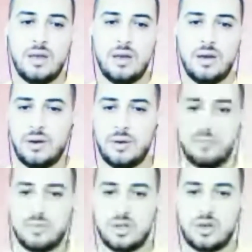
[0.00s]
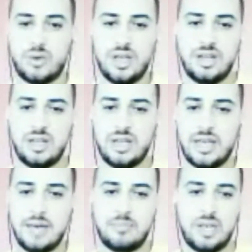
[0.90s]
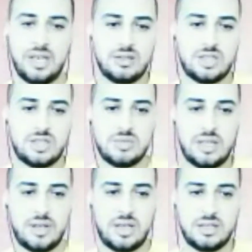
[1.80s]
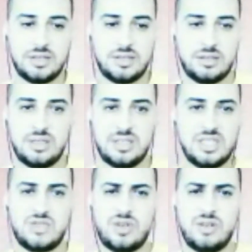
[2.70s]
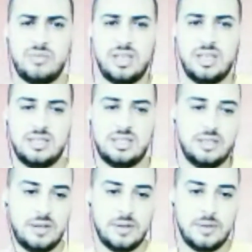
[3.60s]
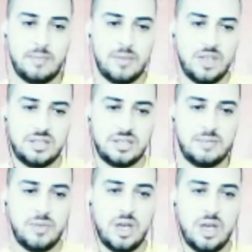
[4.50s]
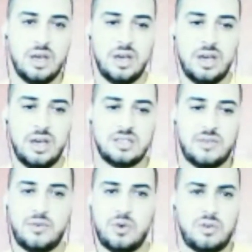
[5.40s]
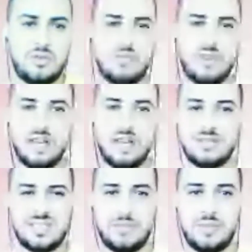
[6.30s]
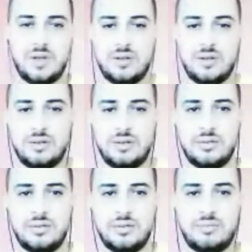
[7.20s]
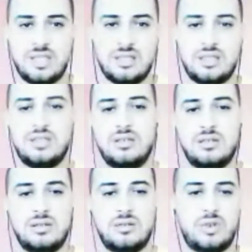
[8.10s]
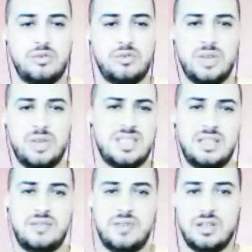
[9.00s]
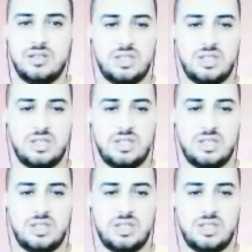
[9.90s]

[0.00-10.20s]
Uh, Creating a campaign on Jumpstart Africa is extremely easy. It's a 4 or 5 step process where you basically fill just